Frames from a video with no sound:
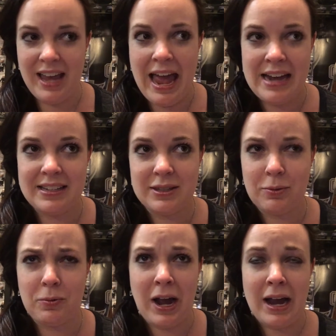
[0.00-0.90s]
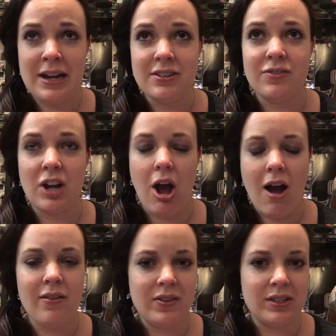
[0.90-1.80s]
And it's a kind of an
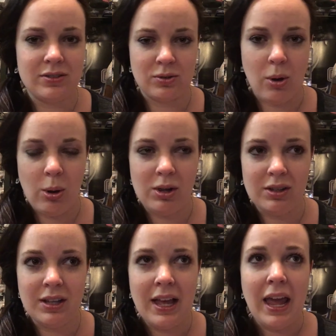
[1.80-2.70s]
obvious goal